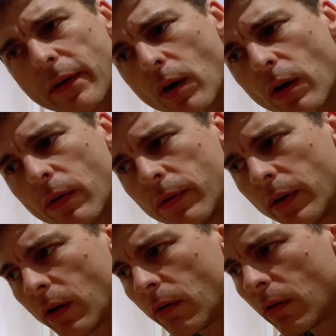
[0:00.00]

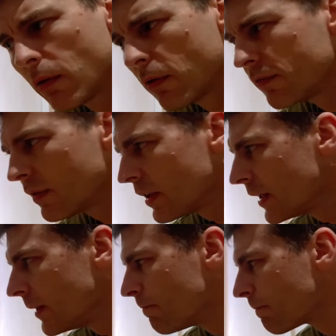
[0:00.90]
coat of,
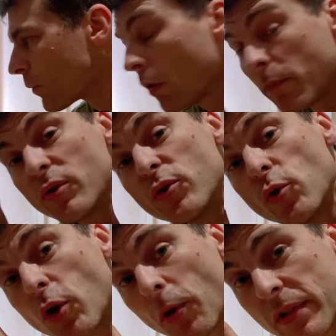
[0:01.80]
I'll put
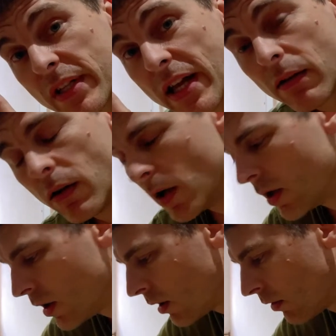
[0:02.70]
two coats now
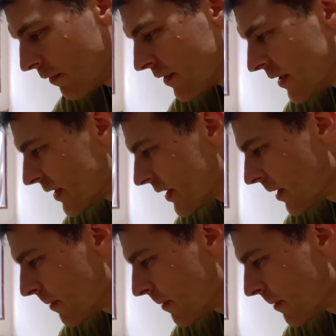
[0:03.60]
of this